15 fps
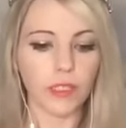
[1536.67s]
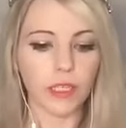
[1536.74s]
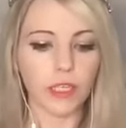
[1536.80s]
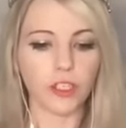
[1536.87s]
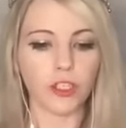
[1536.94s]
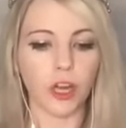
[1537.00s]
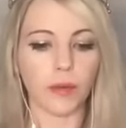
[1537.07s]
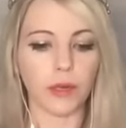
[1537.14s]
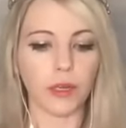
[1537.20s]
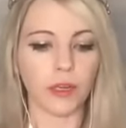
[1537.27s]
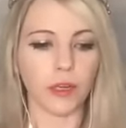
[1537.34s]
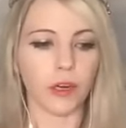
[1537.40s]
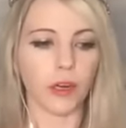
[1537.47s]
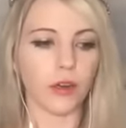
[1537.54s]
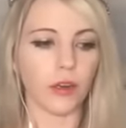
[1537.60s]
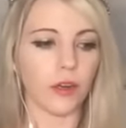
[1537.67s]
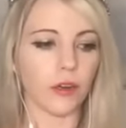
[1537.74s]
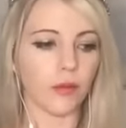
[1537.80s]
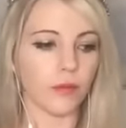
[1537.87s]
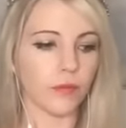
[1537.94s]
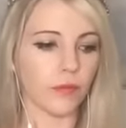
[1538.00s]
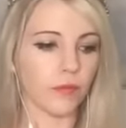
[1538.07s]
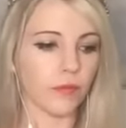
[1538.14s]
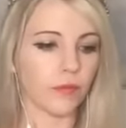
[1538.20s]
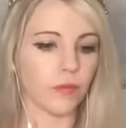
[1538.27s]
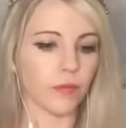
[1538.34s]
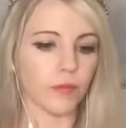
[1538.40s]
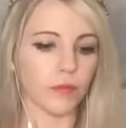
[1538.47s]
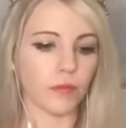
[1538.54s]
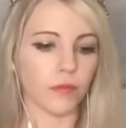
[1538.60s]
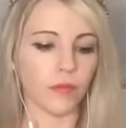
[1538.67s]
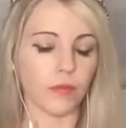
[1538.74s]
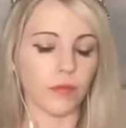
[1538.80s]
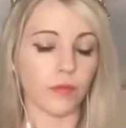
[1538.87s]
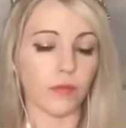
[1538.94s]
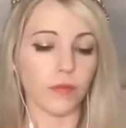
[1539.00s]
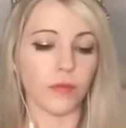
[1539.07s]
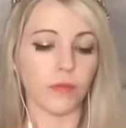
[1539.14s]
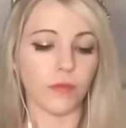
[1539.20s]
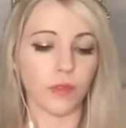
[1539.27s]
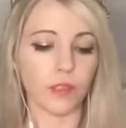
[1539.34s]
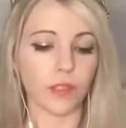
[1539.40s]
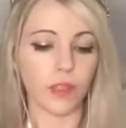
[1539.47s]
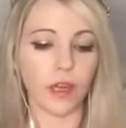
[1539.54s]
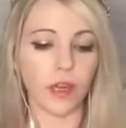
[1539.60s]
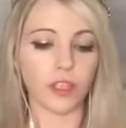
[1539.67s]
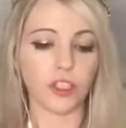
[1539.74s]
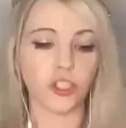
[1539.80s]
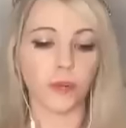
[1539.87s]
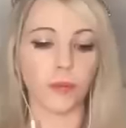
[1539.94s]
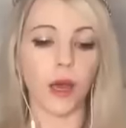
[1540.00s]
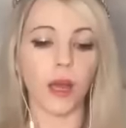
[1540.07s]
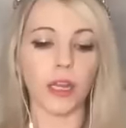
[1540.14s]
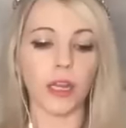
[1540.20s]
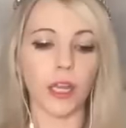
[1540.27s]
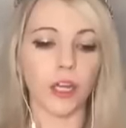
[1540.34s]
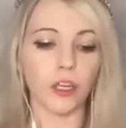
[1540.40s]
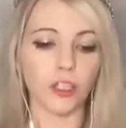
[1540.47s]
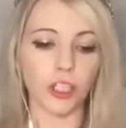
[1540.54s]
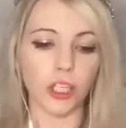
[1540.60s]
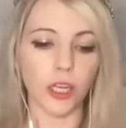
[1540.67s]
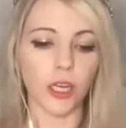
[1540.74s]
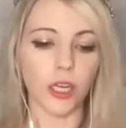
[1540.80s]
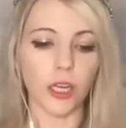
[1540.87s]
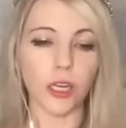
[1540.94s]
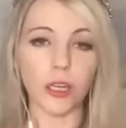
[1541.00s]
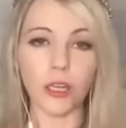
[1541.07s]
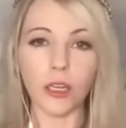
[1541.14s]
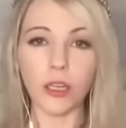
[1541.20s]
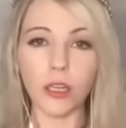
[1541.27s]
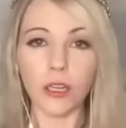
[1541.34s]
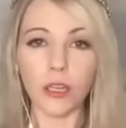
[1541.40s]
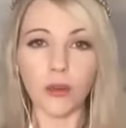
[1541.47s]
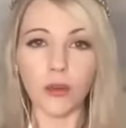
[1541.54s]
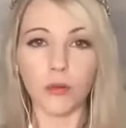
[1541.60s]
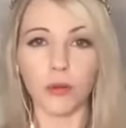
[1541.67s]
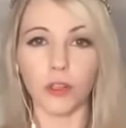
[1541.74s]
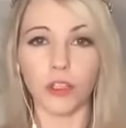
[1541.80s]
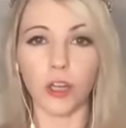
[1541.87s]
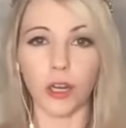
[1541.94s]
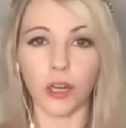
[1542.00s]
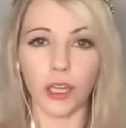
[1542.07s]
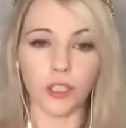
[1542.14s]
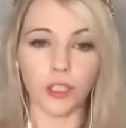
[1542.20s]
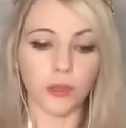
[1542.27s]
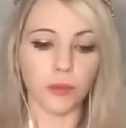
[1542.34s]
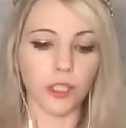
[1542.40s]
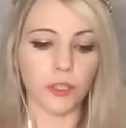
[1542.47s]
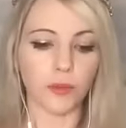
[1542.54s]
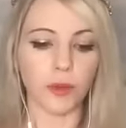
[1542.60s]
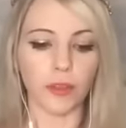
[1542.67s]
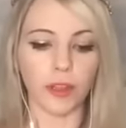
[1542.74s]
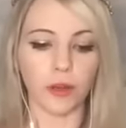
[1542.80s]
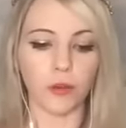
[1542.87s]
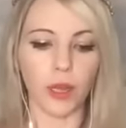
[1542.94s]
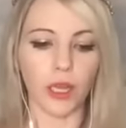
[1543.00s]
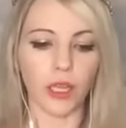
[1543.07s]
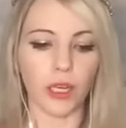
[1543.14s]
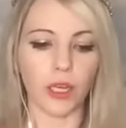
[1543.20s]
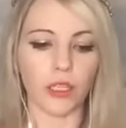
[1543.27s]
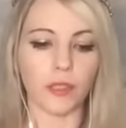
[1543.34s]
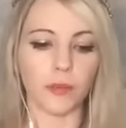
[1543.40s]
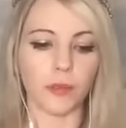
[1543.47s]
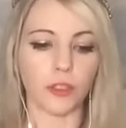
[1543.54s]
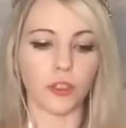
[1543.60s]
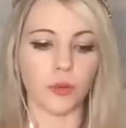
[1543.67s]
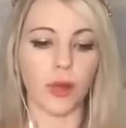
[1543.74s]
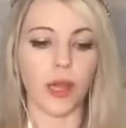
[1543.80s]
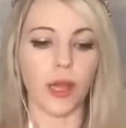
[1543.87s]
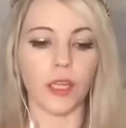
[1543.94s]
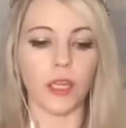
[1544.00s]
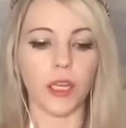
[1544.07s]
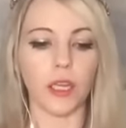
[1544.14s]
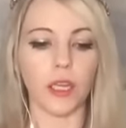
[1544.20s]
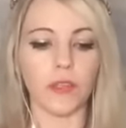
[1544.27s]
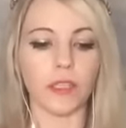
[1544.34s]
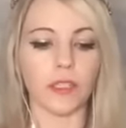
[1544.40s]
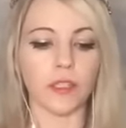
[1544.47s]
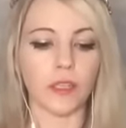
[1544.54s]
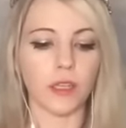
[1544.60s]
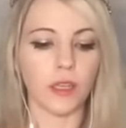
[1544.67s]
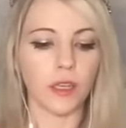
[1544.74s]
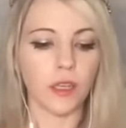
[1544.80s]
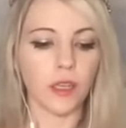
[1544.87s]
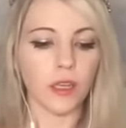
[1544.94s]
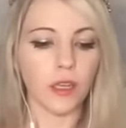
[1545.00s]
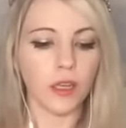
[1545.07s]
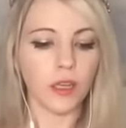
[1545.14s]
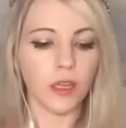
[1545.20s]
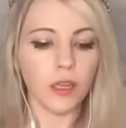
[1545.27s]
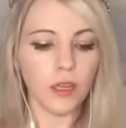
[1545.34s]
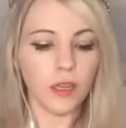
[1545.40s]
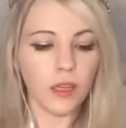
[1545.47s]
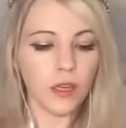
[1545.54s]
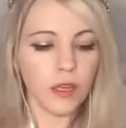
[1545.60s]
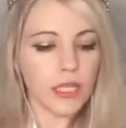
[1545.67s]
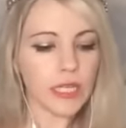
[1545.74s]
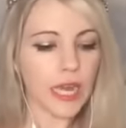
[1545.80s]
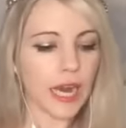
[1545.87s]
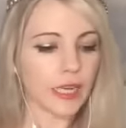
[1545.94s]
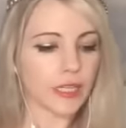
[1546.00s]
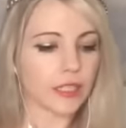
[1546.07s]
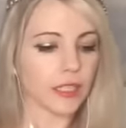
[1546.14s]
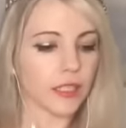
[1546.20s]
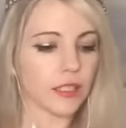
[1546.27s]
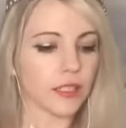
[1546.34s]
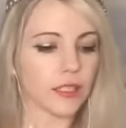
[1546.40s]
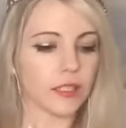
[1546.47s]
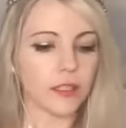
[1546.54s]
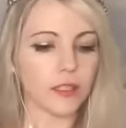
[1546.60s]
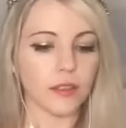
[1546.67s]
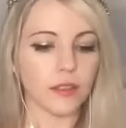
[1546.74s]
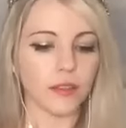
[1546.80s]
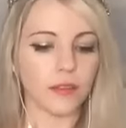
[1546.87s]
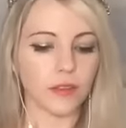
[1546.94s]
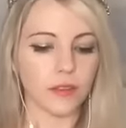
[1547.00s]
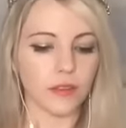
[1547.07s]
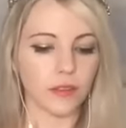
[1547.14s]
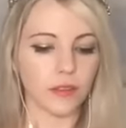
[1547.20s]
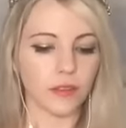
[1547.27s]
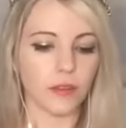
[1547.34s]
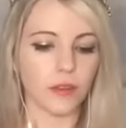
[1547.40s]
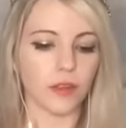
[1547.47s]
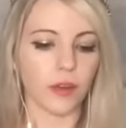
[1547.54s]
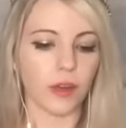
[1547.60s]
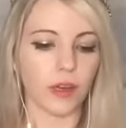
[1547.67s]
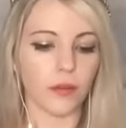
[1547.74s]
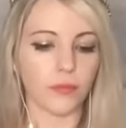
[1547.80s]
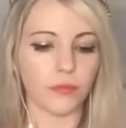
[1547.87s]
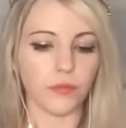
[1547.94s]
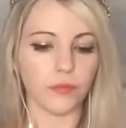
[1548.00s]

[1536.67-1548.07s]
Look at a shaman card here. It's a lot of shamanic energy. We're talking so much about the awakening, spirituality, and these tactics. Okay.